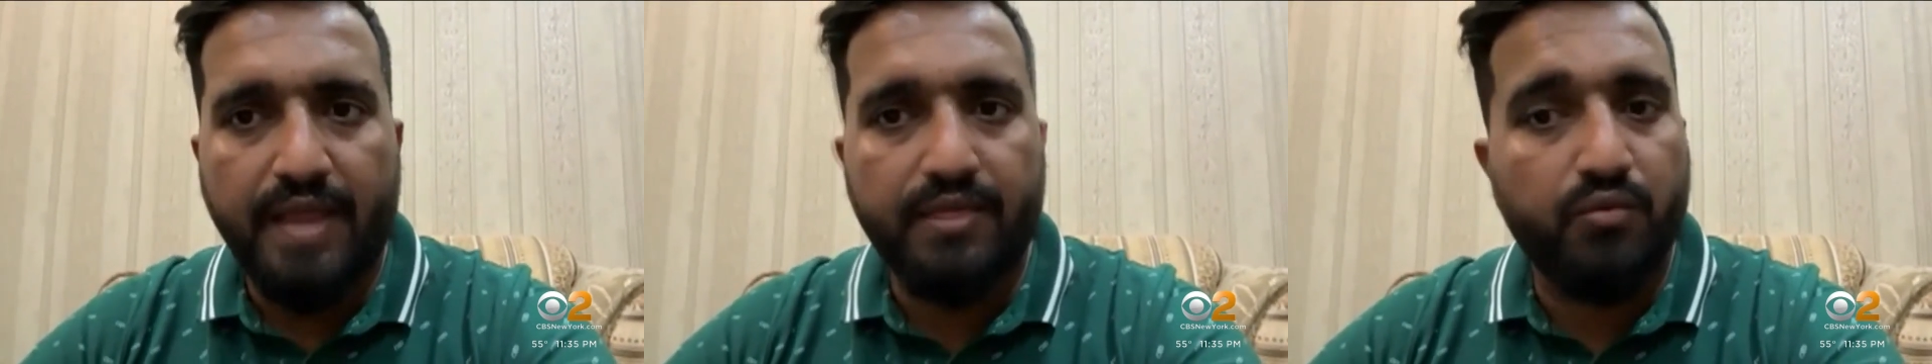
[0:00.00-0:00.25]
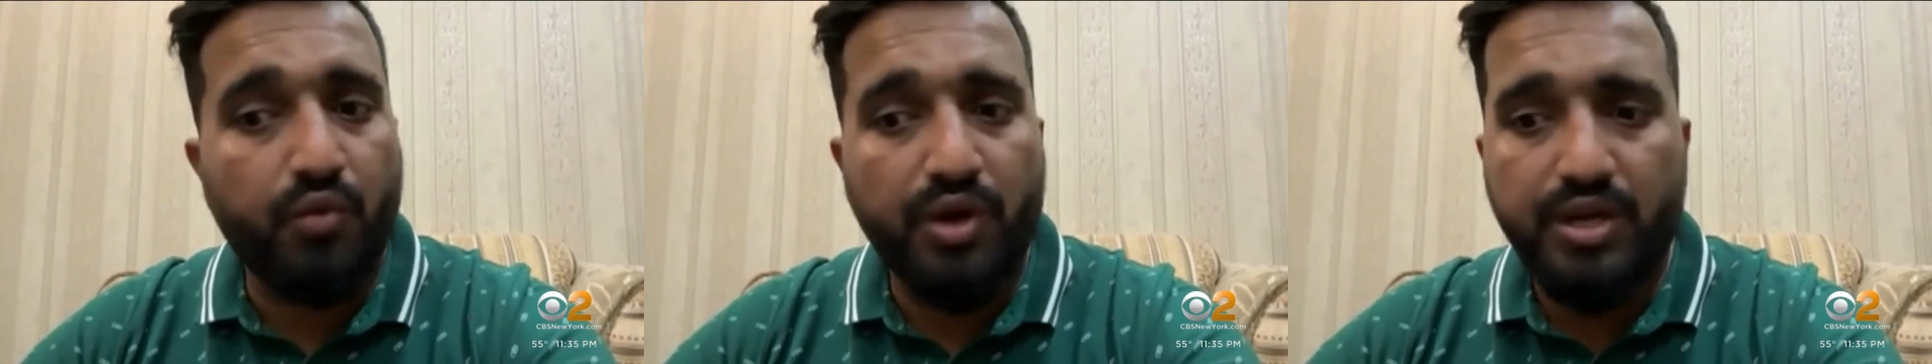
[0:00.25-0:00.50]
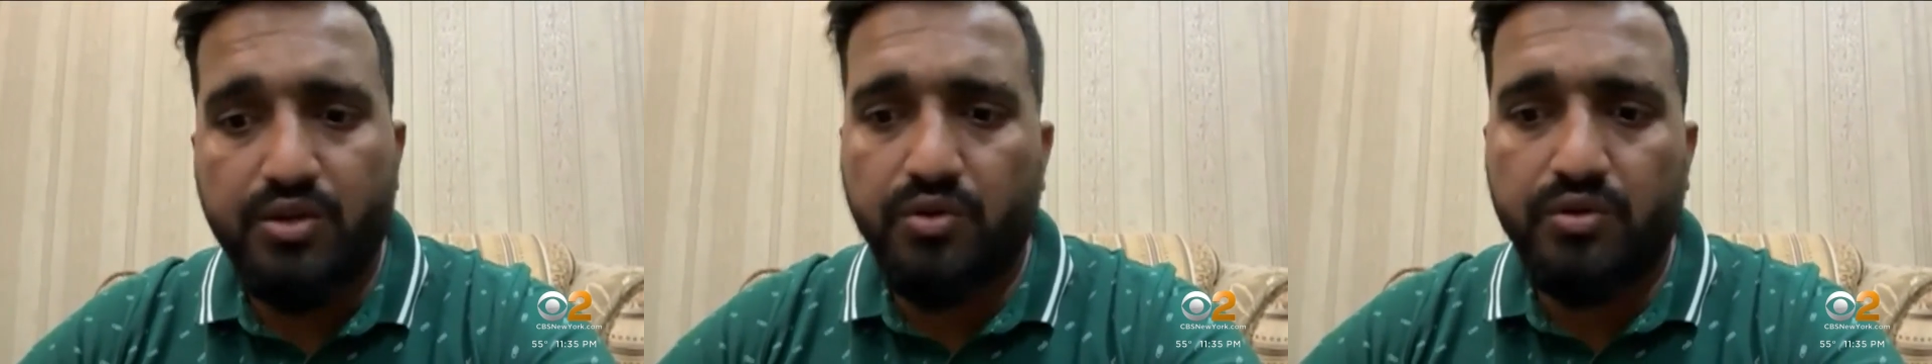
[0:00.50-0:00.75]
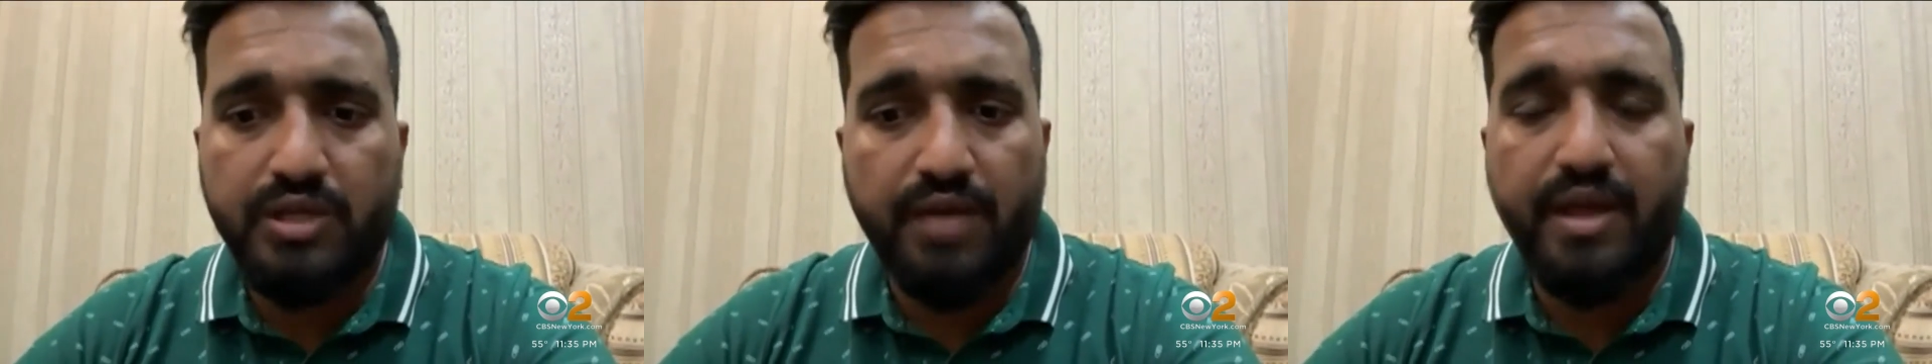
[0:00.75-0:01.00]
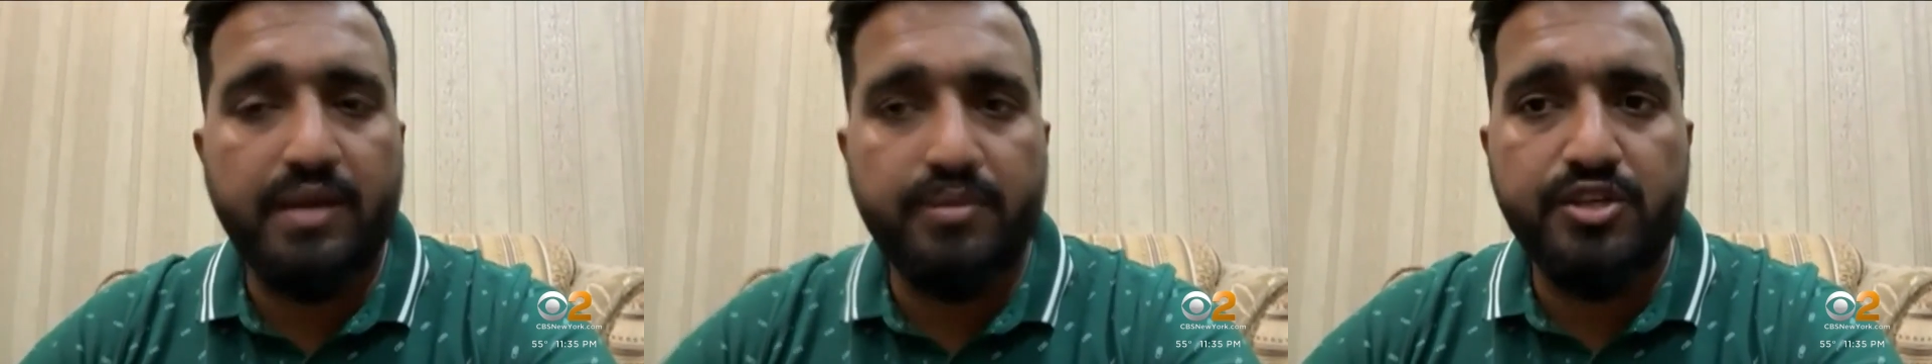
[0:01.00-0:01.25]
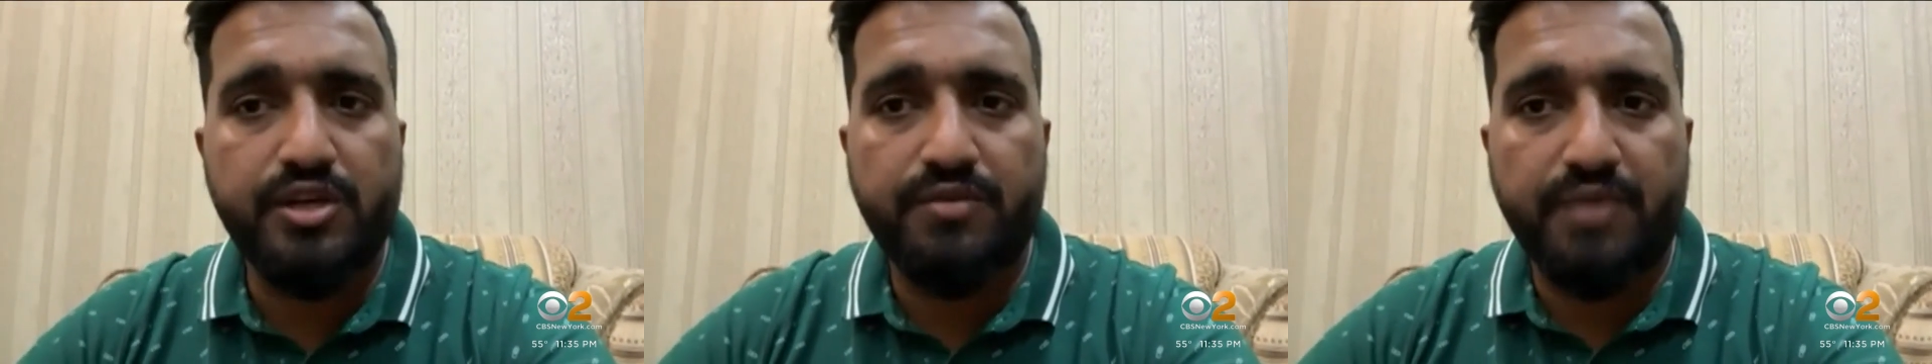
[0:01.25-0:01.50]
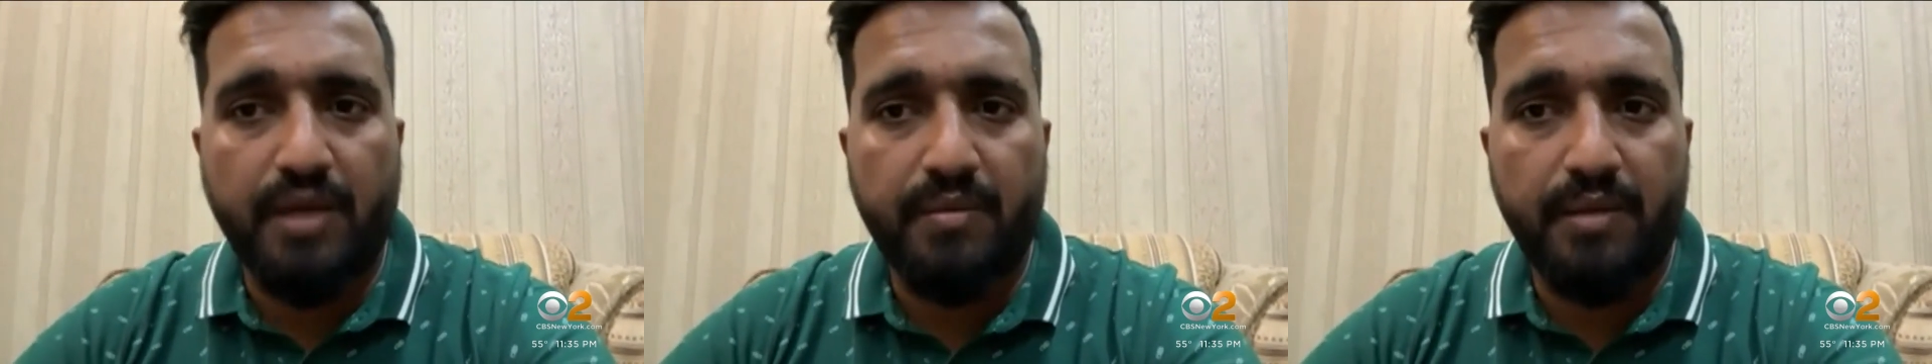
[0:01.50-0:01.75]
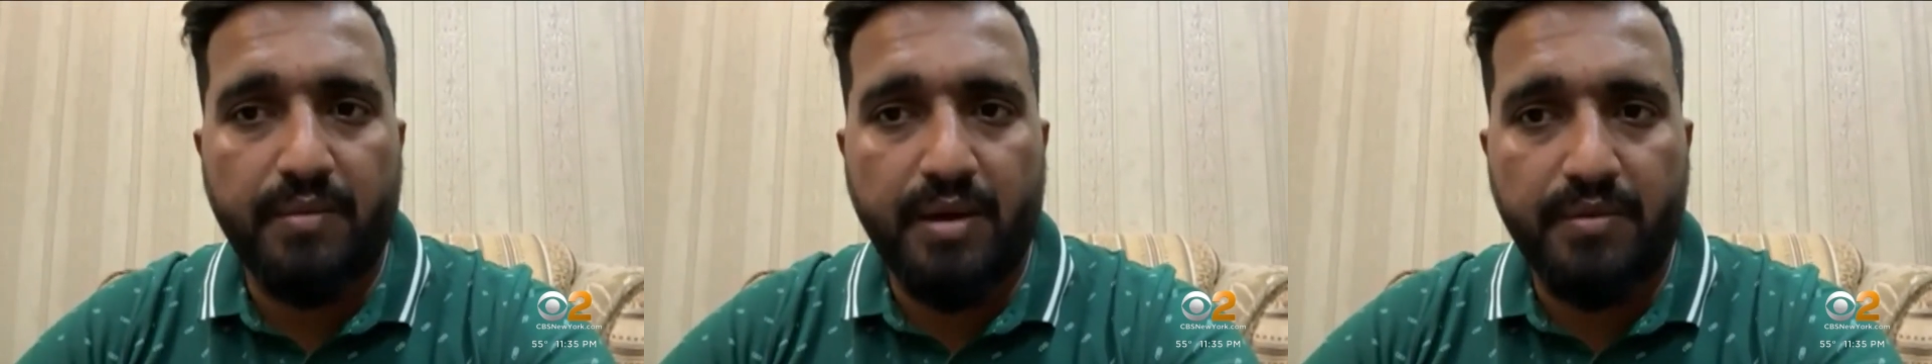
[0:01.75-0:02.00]
and we don't have any immediate
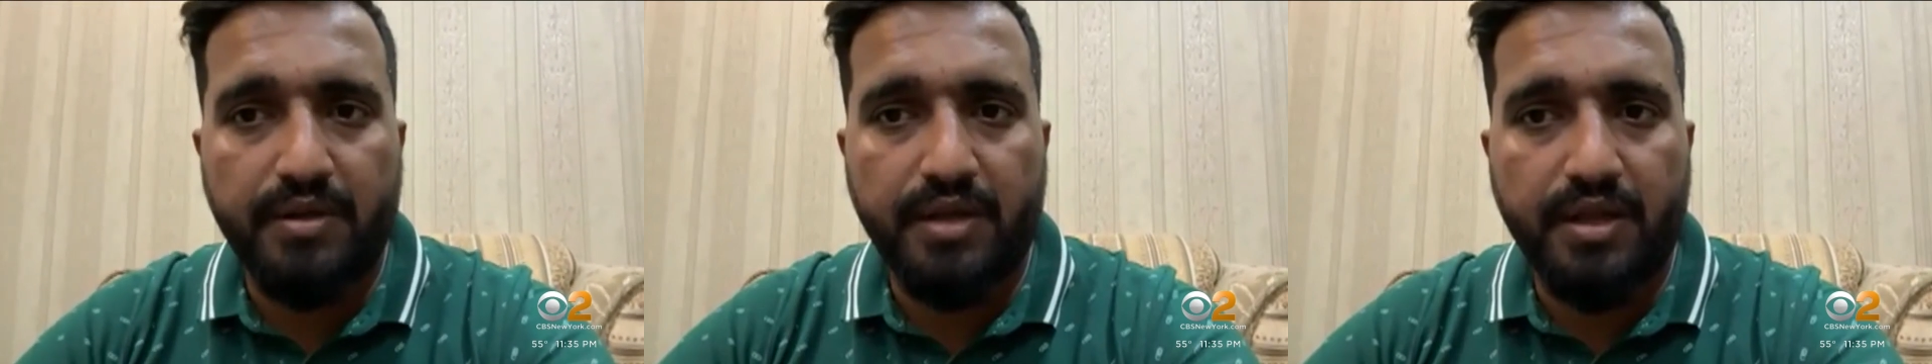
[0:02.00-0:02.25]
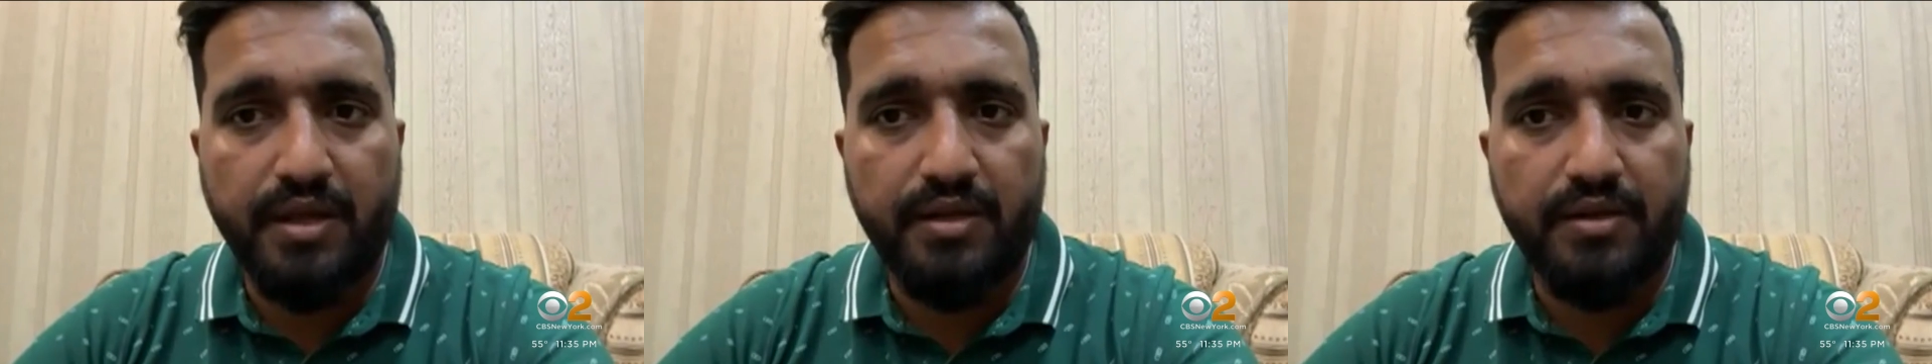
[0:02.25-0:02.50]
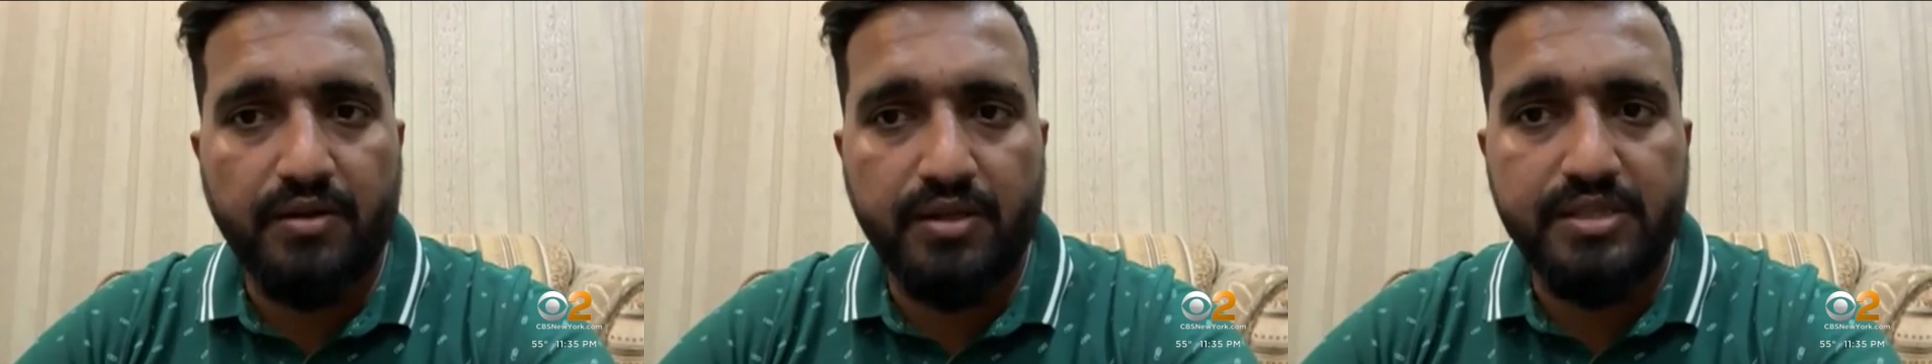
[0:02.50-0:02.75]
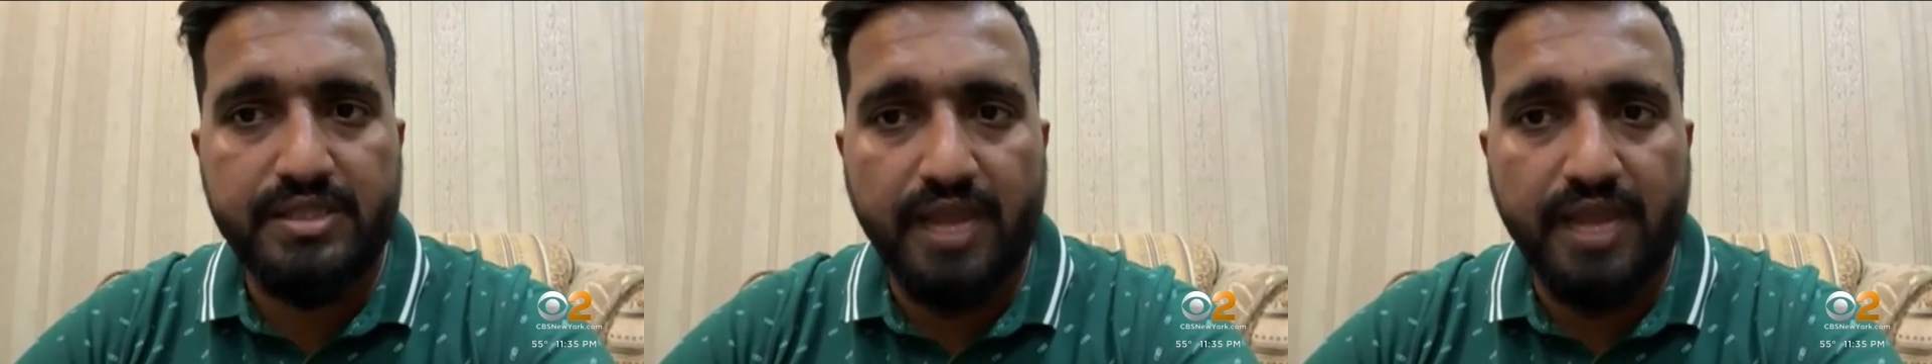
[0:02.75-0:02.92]
family member in, in